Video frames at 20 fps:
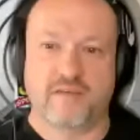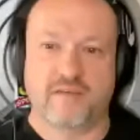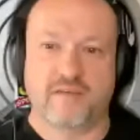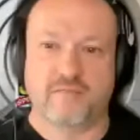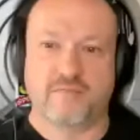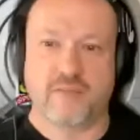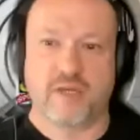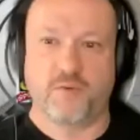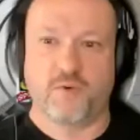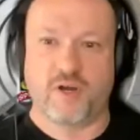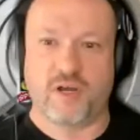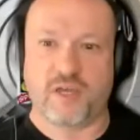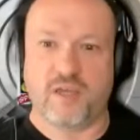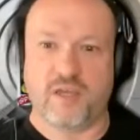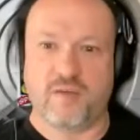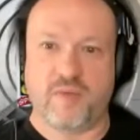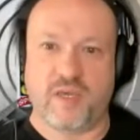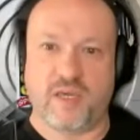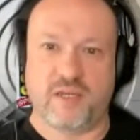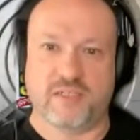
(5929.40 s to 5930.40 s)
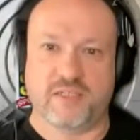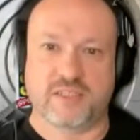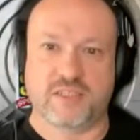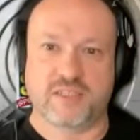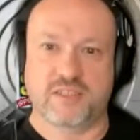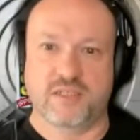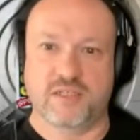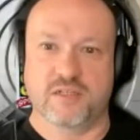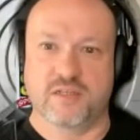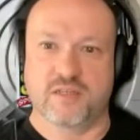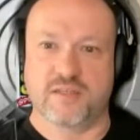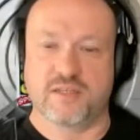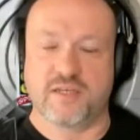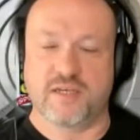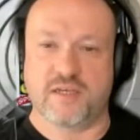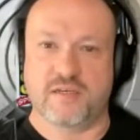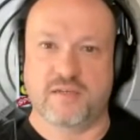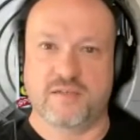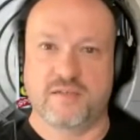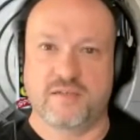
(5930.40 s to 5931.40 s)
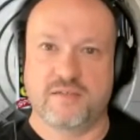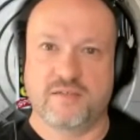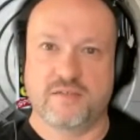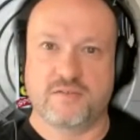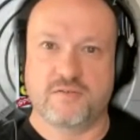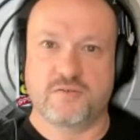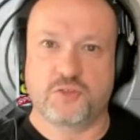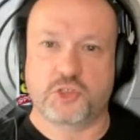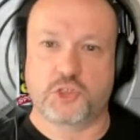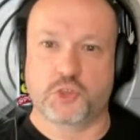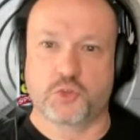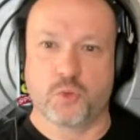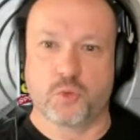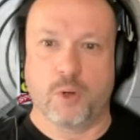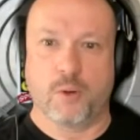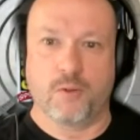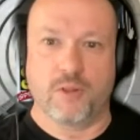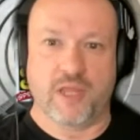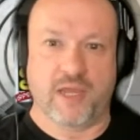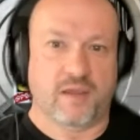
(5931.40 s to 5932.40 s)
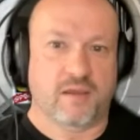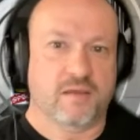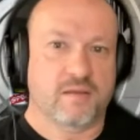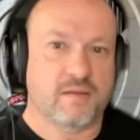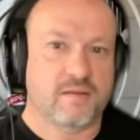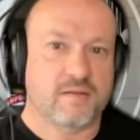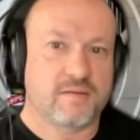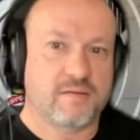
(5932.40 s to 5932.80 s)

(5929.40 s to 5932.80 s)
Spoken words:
my Walking Man is still strolling.